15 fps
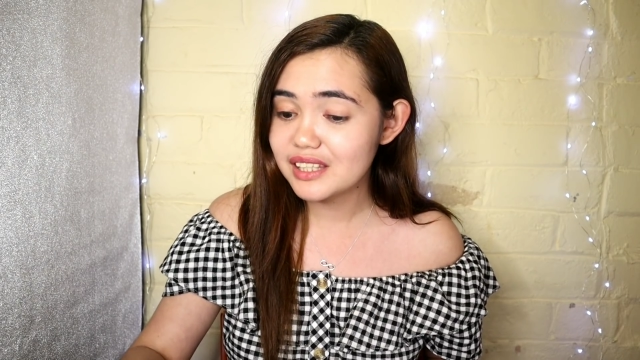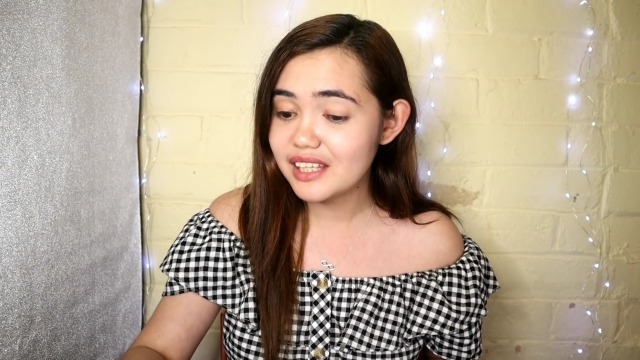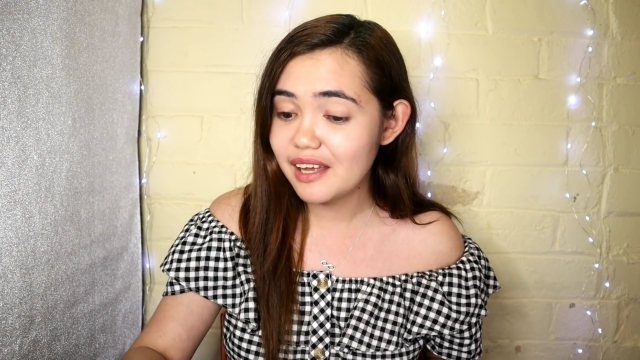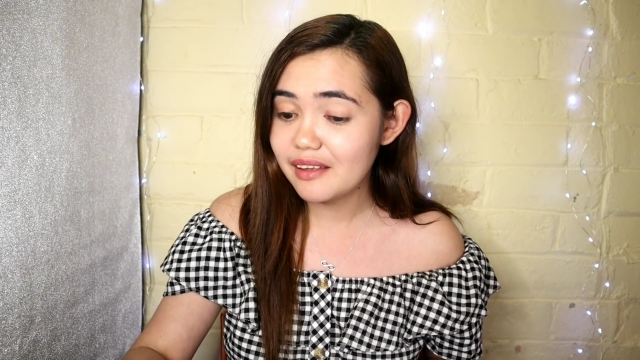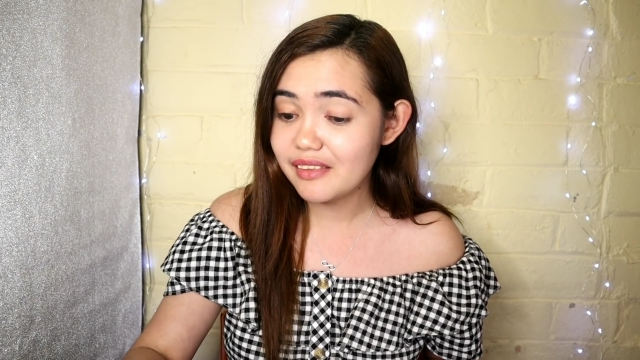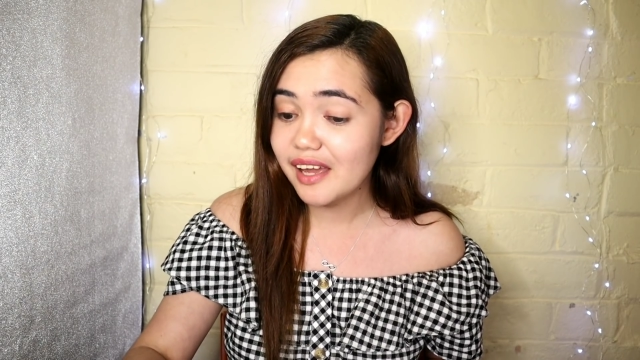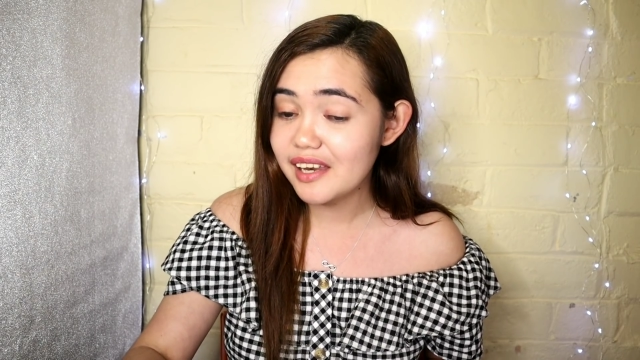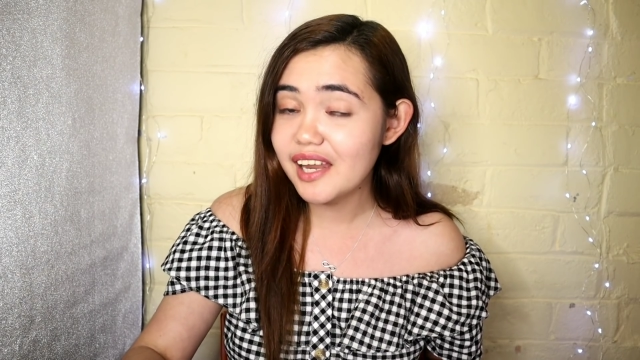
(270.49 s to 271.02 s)

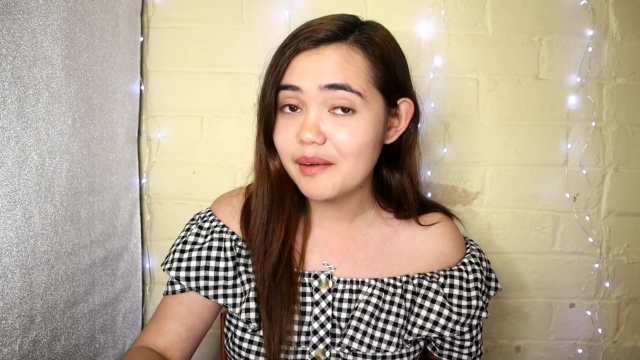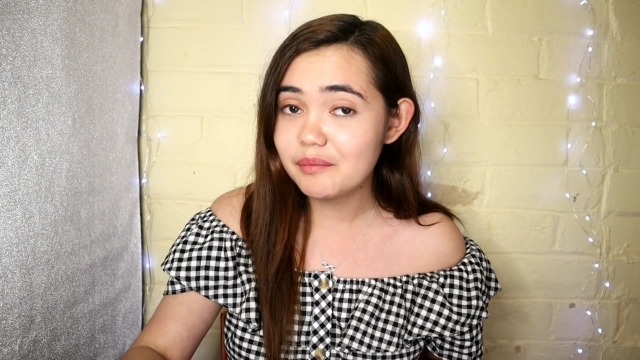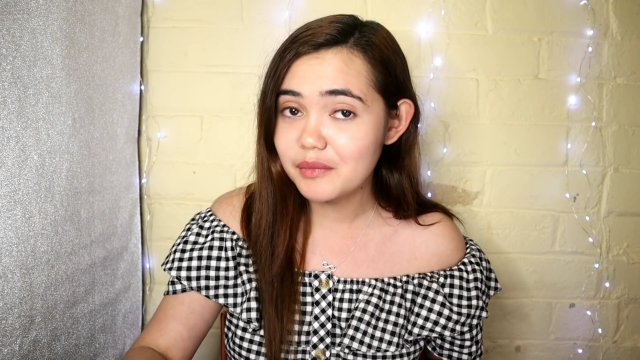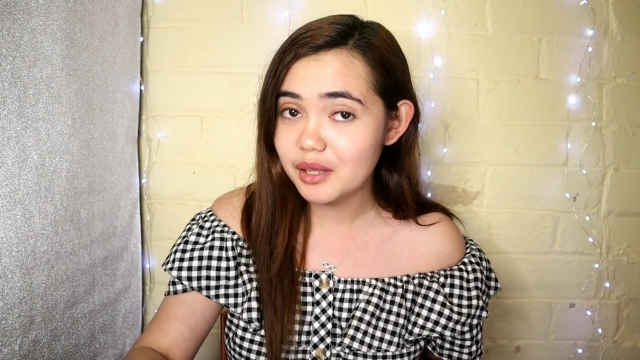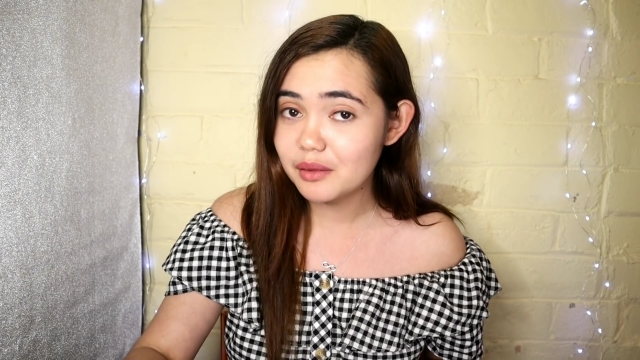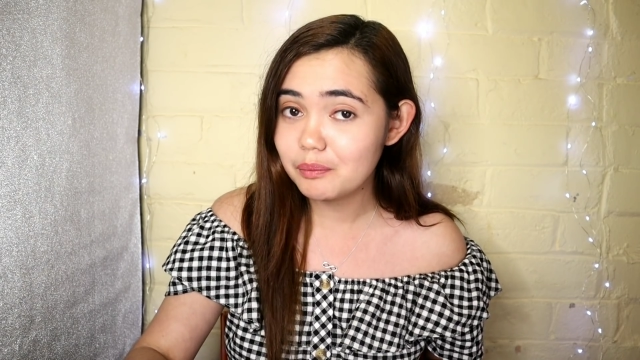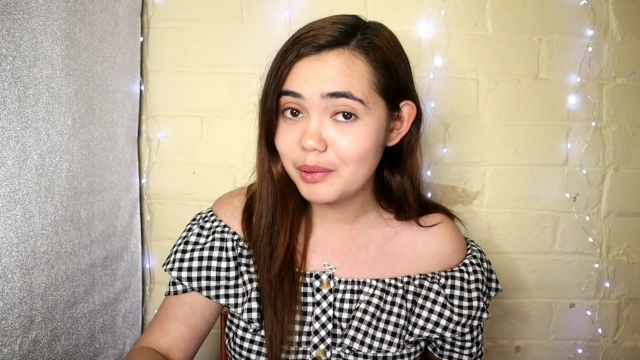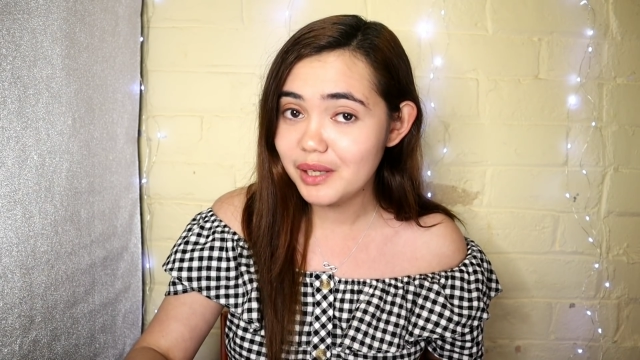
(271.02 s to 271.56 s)
they named
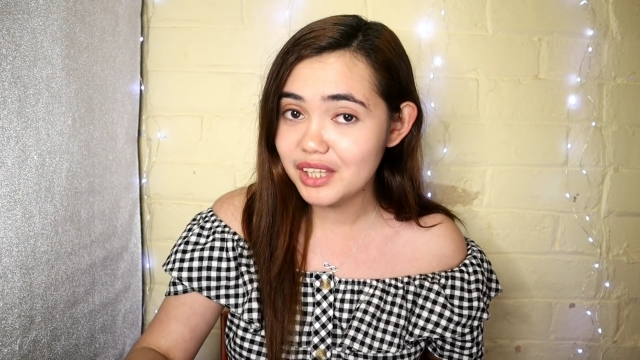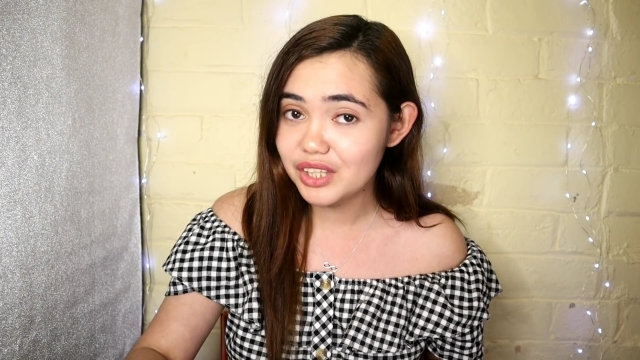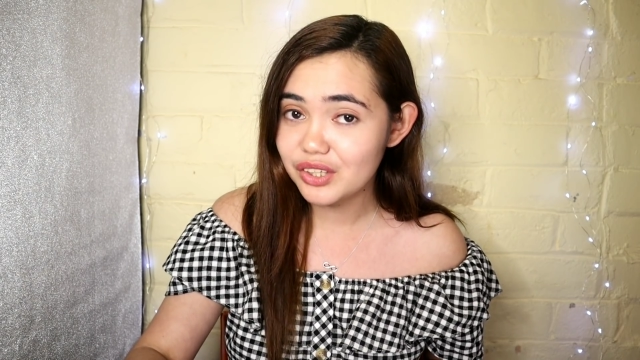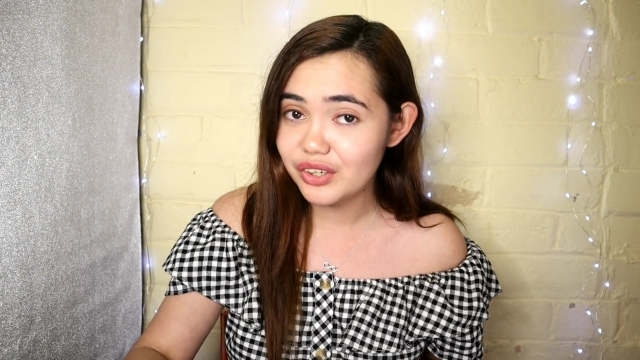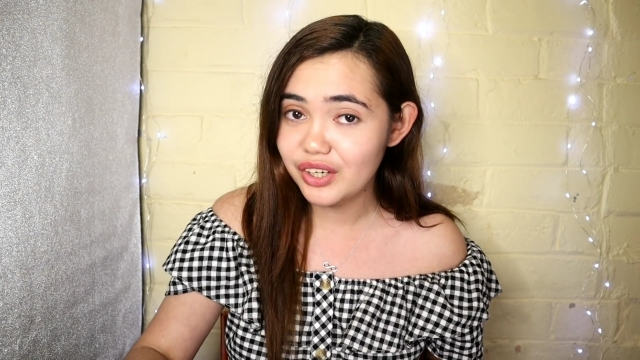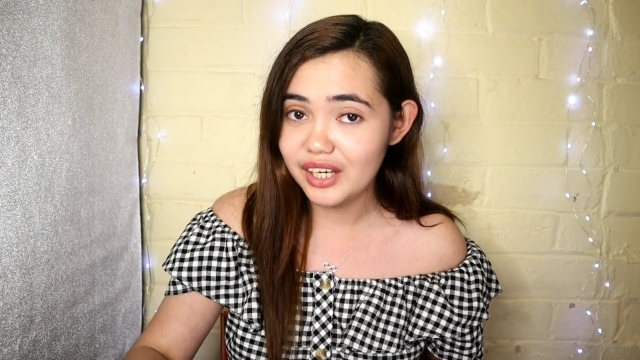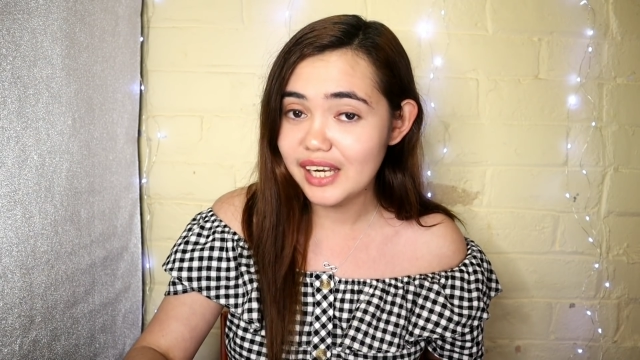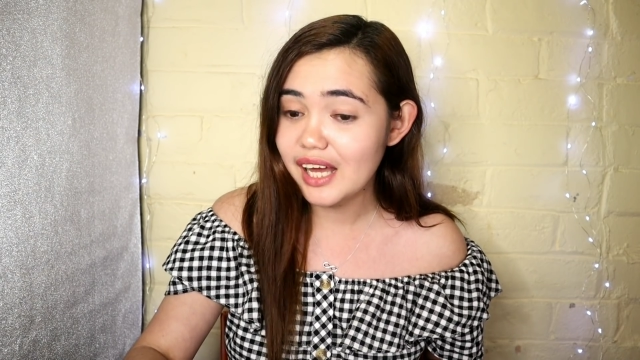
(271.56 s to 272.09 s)
it
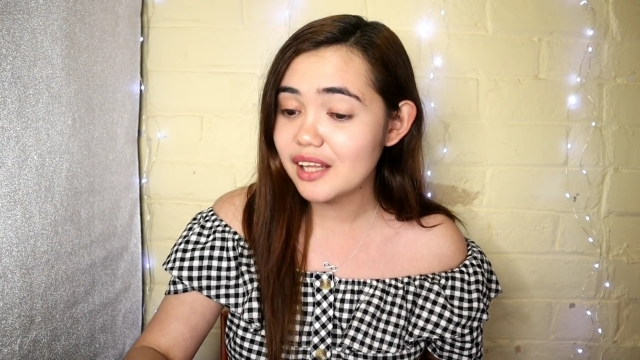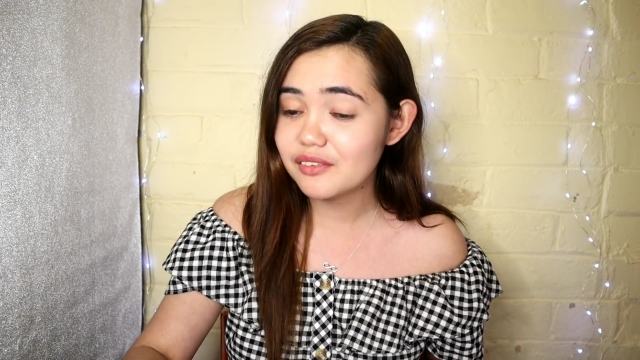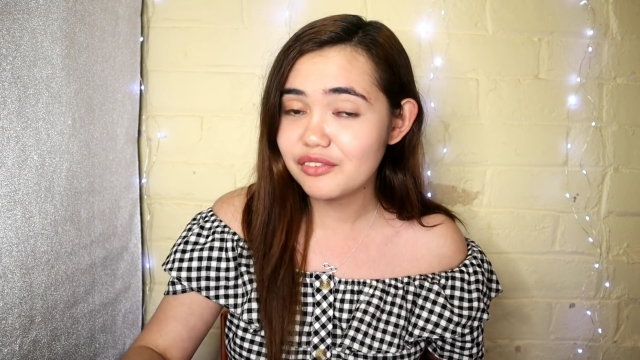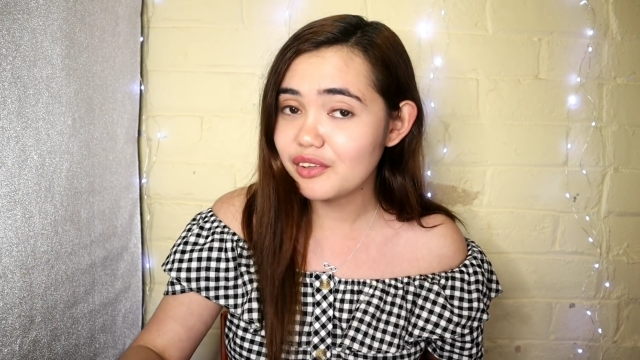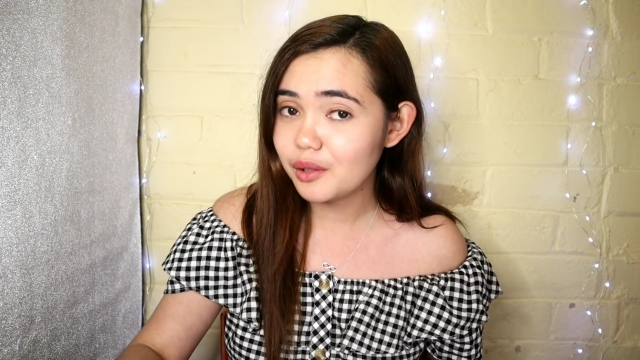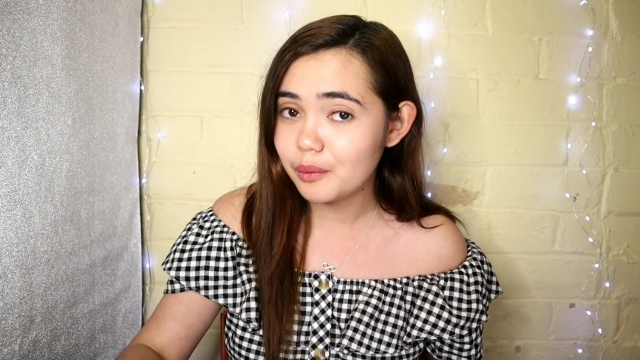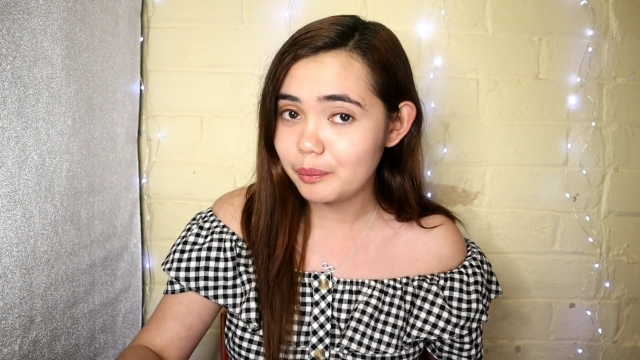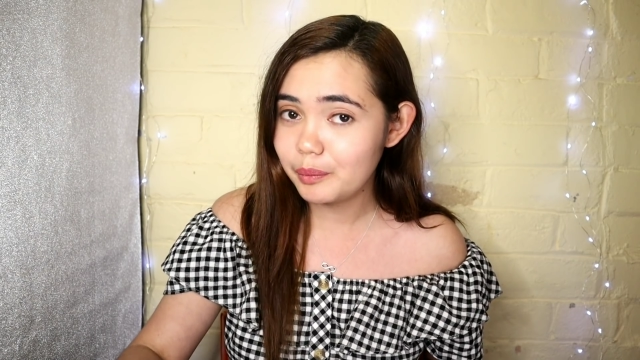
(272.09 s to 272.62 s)
P3, not
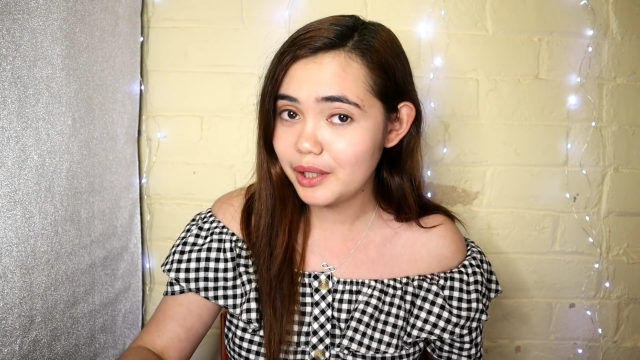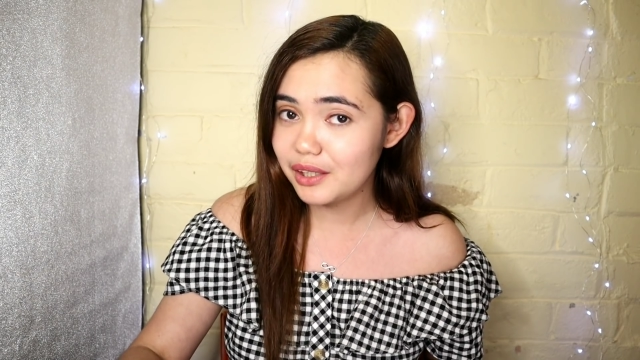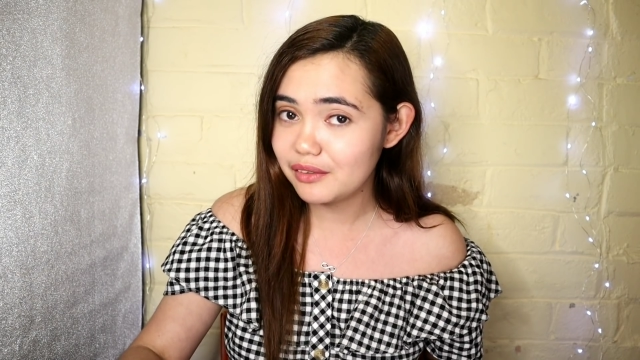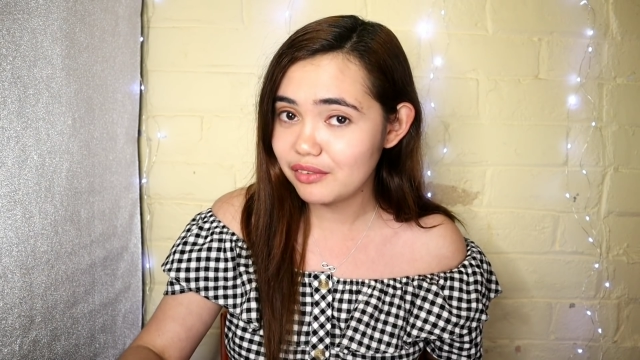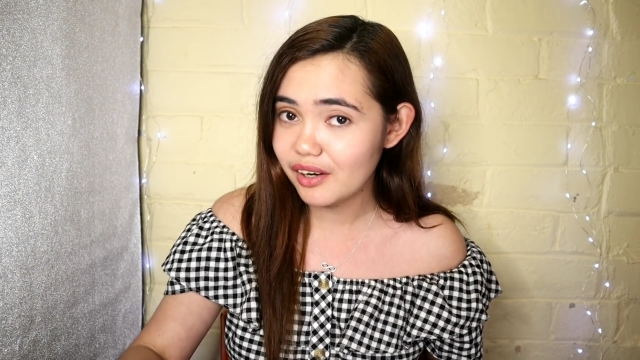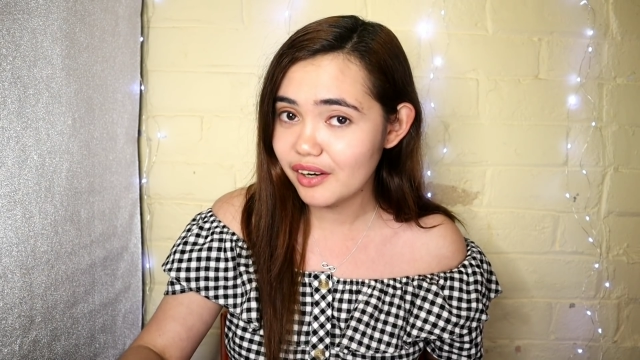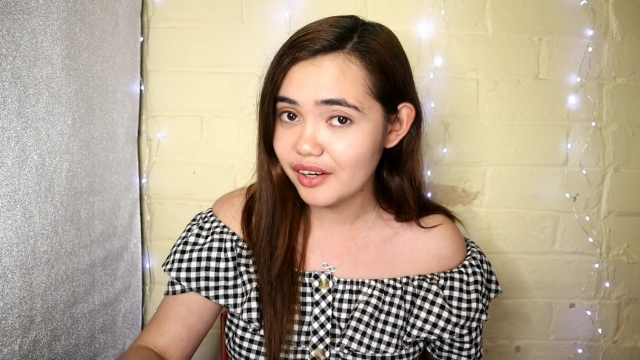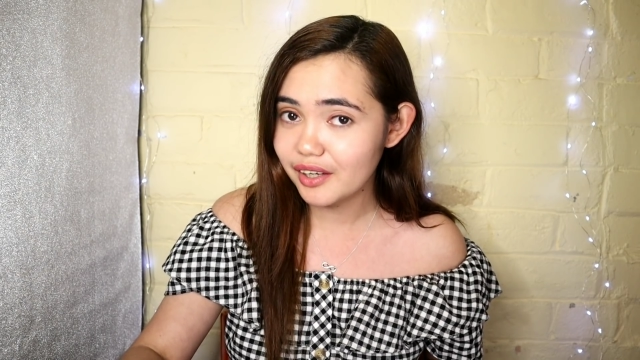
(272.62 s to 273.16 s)
Philippine
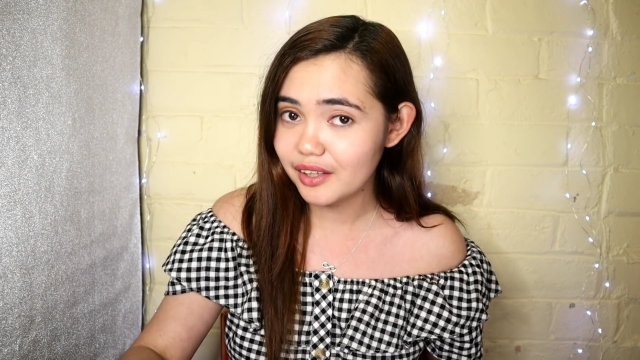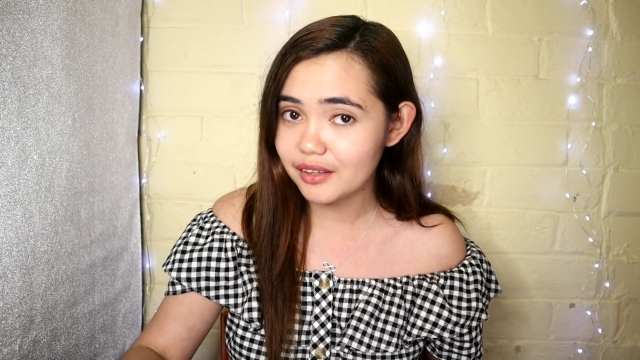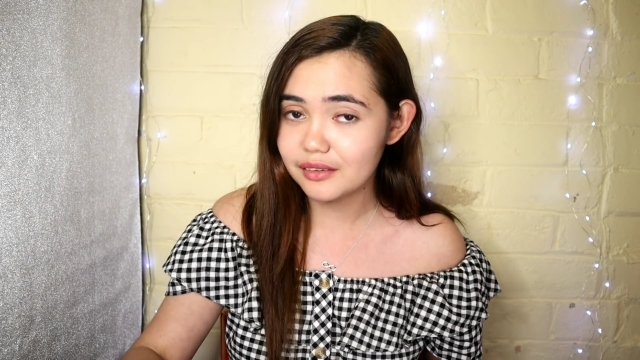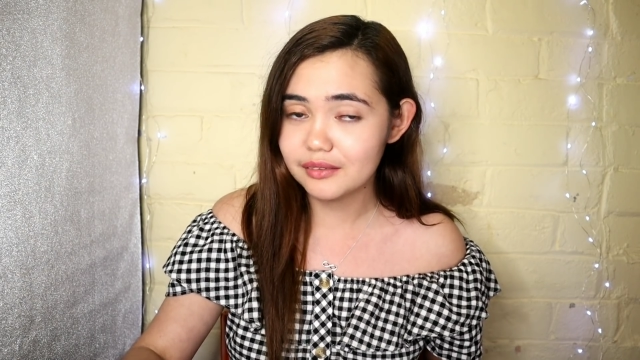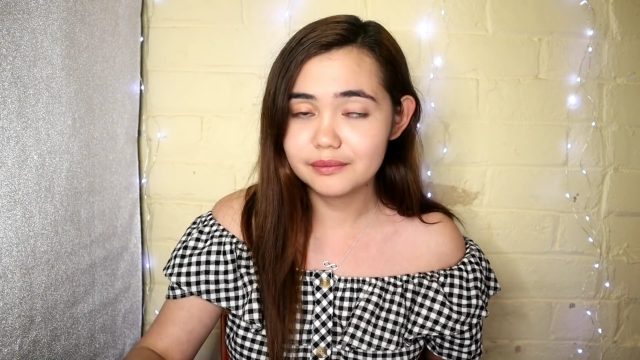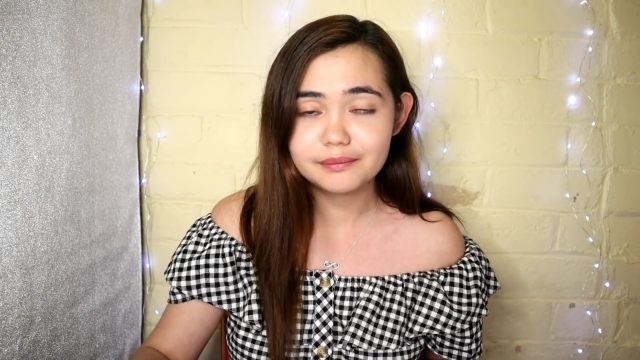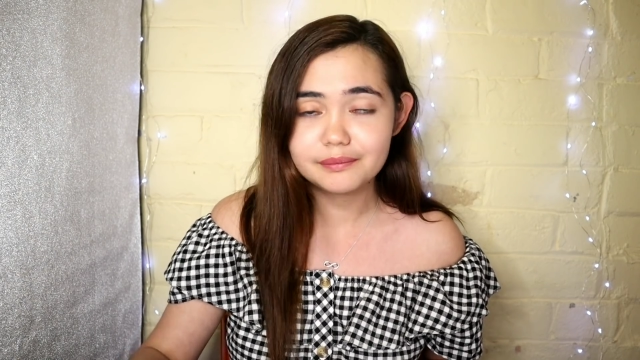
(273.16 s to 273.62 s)
variant.